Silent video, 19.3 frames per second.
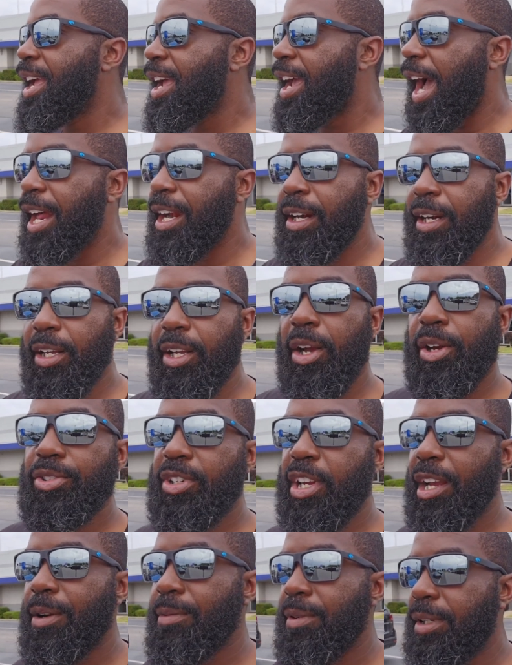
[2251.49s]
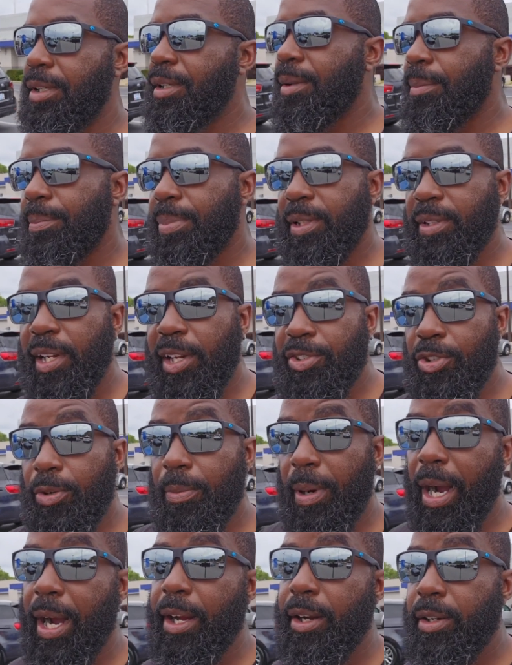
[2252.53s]
how to negotiate with potential
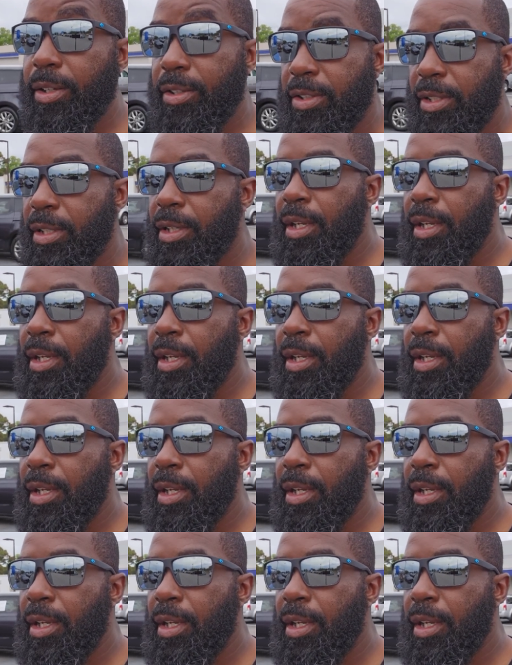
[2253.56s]
buyers.